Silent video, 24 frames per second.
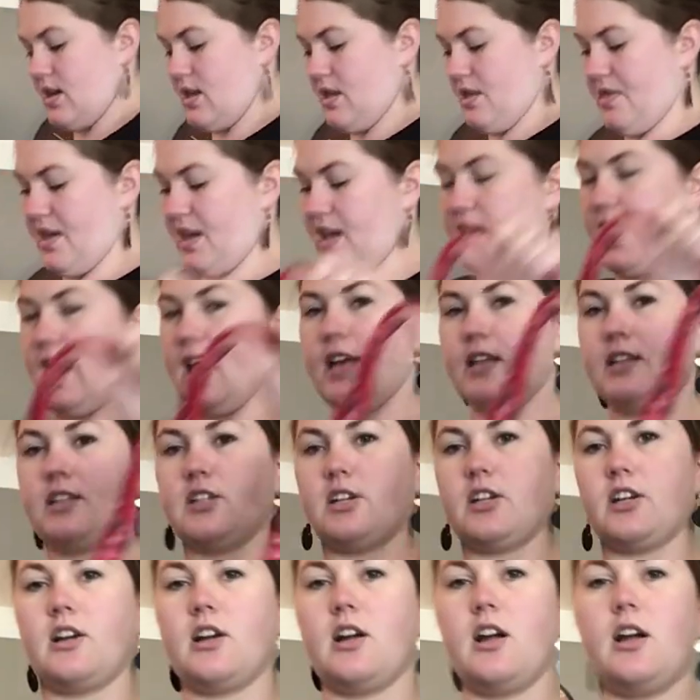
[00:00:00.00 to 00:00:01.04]
the
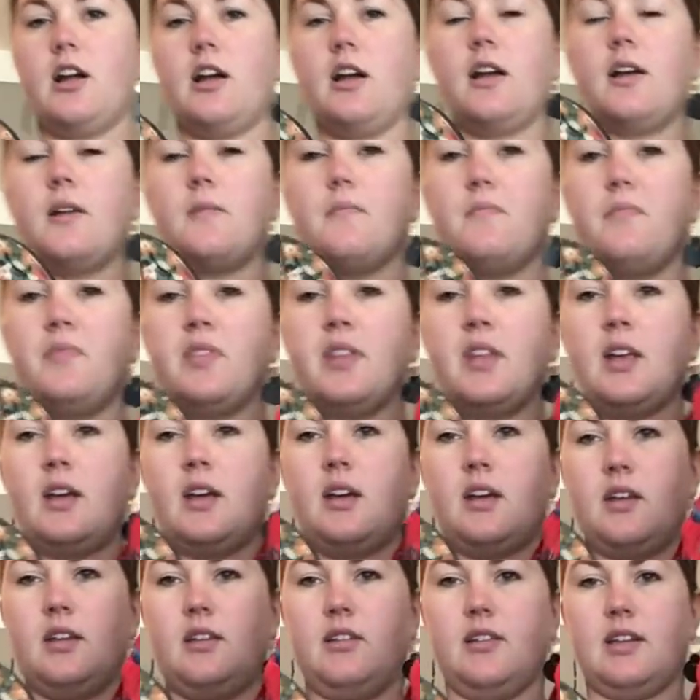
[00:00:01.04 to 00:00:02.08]
canter.
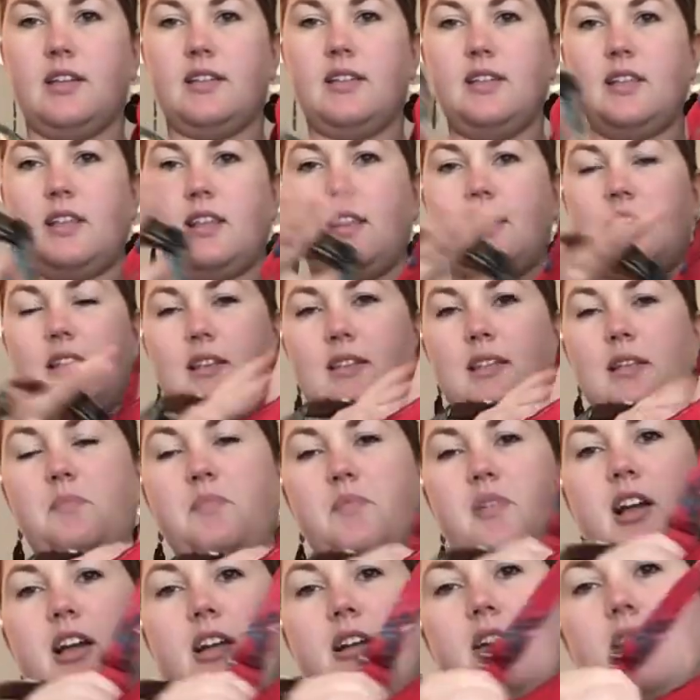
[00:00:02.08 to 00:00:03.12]
You can see that the zip
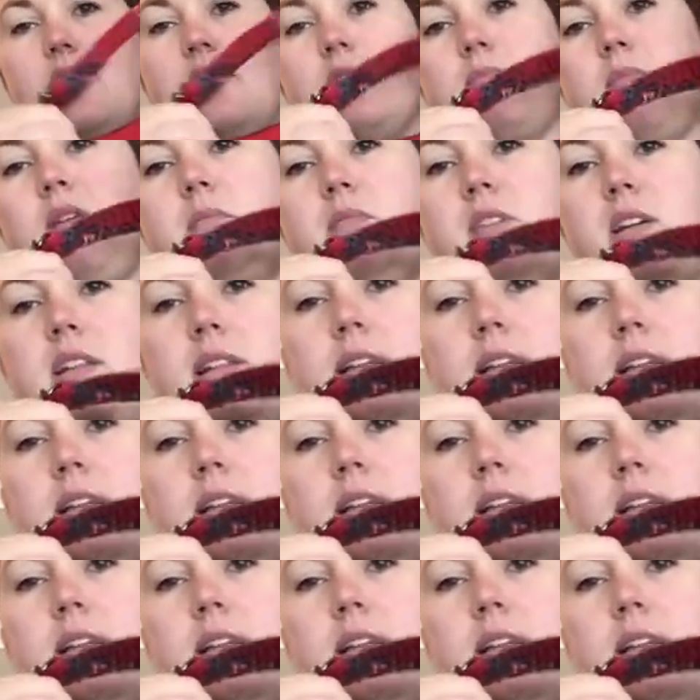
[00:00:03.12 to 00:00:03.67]
liner is maybe a